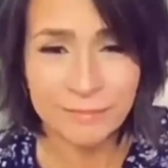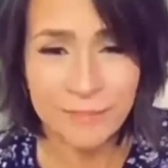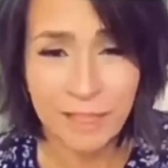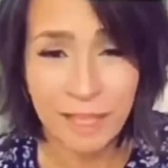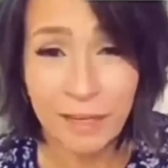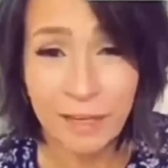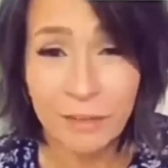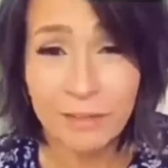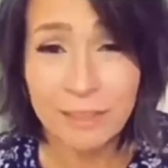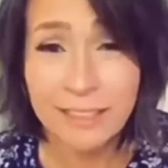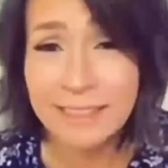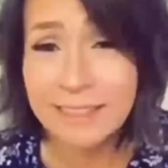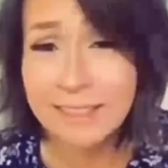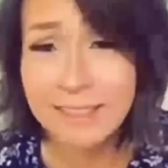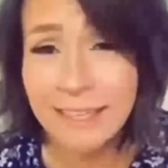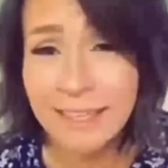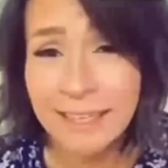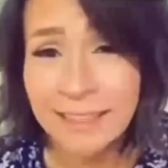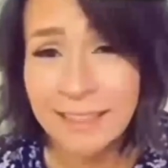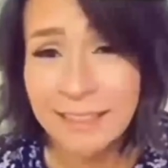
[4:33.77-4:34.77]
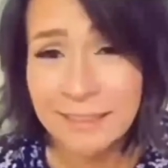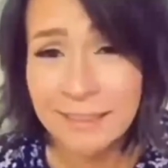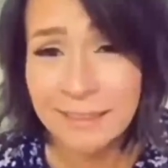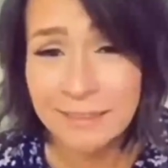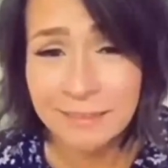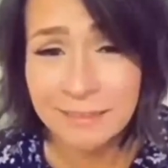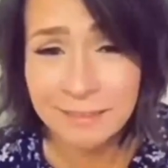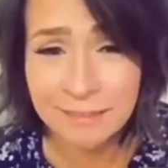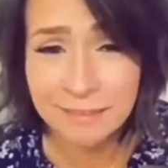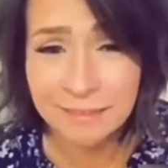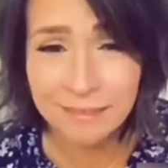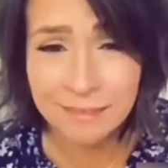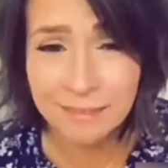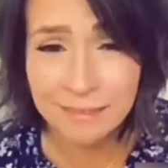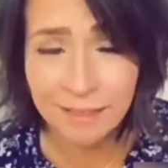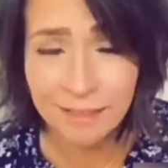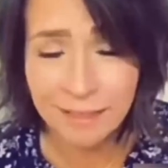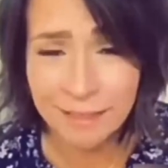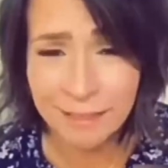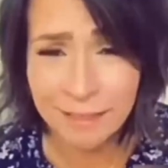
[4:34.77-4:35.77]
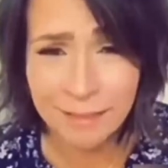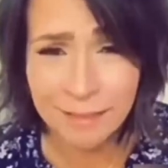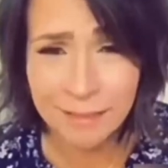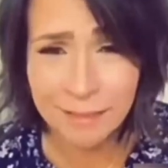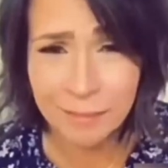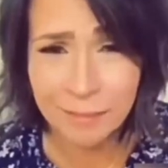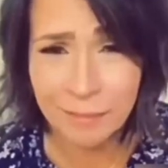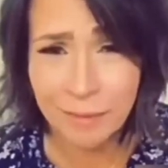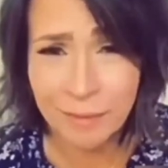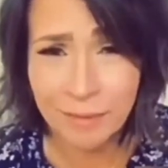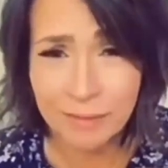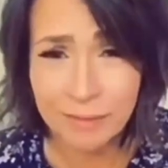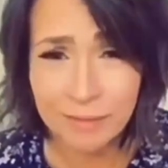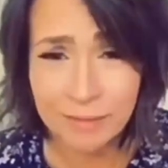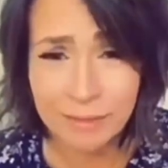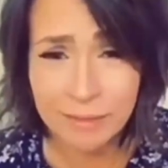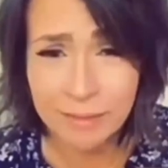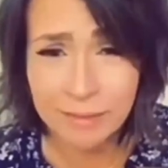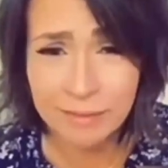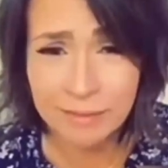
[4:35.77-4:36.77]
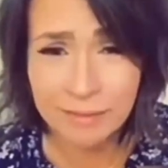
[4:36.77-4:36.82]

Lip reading: I don't get dating, I guess, apparently.